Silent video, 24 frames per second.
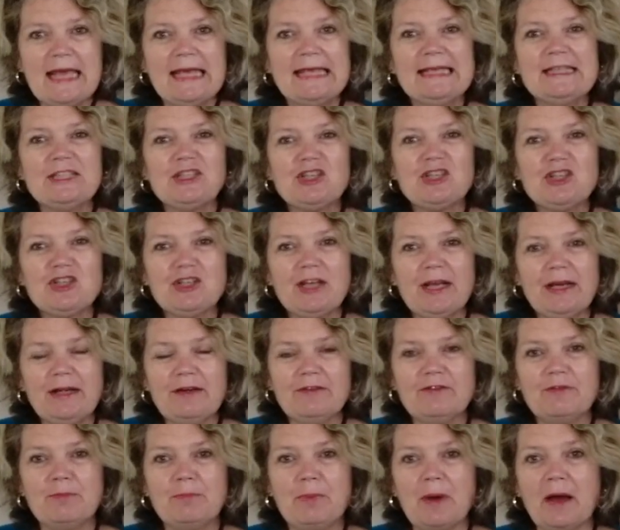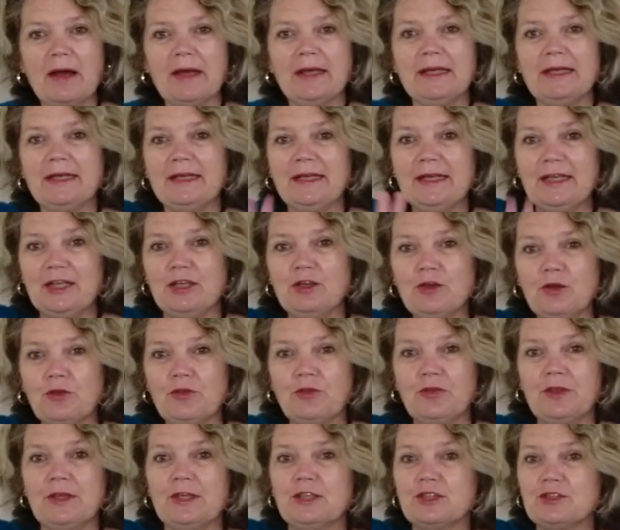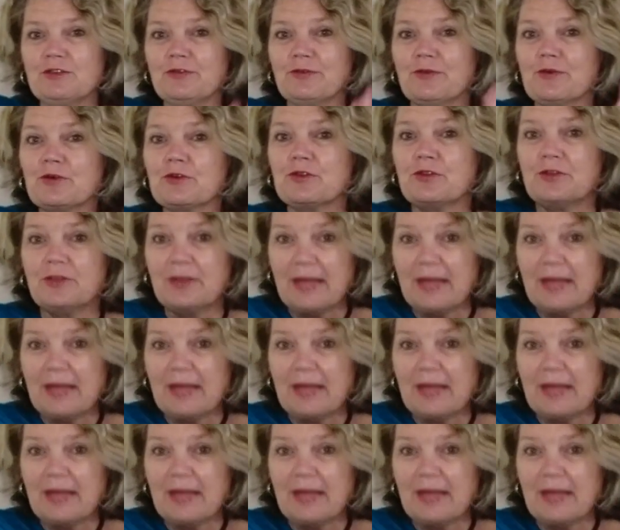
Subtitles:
Instead of buying new things for